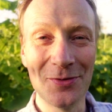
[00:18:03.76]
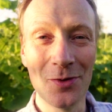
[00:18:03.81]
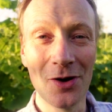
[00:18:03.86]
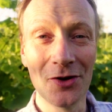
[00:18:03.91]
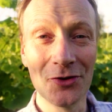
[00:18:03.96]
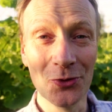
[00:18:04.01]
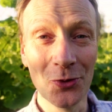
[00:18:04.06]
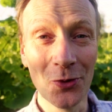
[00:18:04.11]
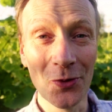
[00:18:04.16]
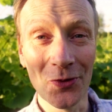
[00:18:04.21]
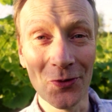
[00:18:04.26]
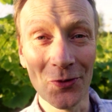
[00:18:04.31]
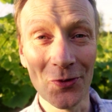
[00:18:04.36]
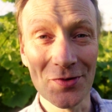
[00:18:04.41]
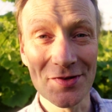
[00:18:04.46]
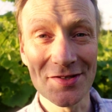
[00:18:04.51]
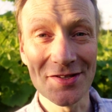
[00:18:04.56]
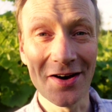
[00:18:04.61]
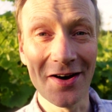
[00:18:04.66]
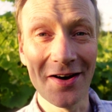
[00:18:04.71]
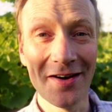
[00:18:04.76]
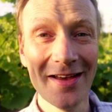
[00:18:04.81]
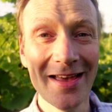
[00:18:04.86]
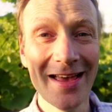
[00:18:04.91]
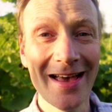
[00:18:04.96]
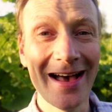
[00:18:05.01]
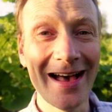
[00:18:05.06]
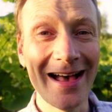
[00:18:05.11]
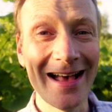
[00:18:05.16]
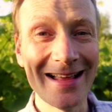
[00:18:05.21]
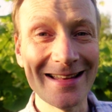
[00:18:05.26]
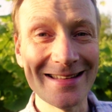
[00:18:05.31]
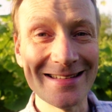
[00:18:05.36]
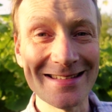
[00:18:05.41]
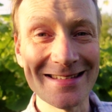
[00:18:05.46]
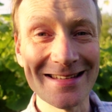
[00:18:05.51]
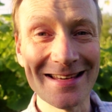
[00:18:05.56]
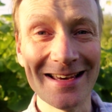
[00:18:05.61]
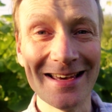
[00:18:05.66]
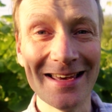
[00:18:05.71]
what your thoughts are,
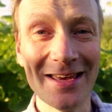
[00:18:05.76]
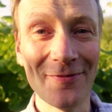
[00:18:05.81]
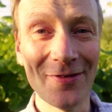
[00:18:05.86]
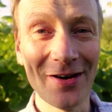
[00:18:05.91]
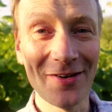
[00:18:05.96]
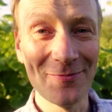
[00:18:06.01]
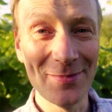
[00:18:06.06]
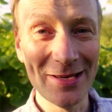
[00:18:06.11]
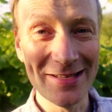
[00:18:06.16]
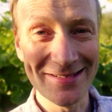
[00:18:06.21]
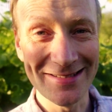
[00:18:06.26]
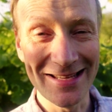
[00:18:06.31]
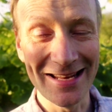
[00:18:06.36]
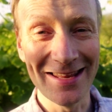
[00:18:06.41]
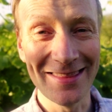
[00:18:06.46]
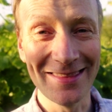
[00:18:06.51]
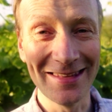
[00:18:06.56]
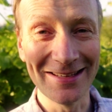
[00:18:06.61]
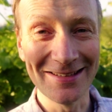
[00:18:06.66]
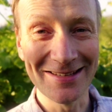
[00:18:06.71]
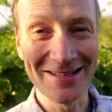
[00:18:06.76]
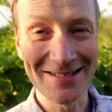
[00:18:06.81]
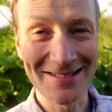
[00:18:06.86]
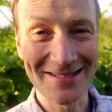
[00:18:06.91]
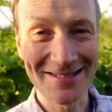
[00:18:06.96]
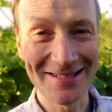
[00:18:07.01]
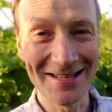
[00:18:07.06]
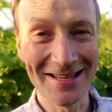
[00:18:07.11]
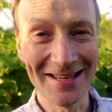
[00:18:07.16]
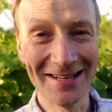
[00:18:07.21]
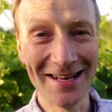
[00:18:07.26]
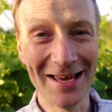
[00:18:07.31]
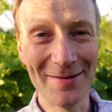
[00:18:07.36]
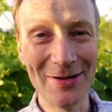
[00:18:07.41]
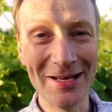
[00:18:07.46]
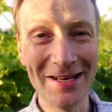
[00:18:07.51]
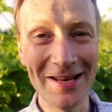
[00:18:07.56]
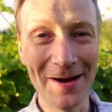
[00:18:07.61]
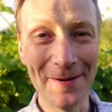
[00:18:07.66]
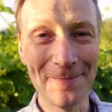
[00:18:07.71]
and if I've missed anything, just let
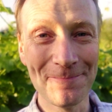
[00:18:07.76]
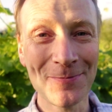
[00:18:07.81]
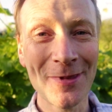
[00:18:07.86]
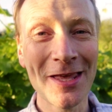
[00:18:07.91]
me know.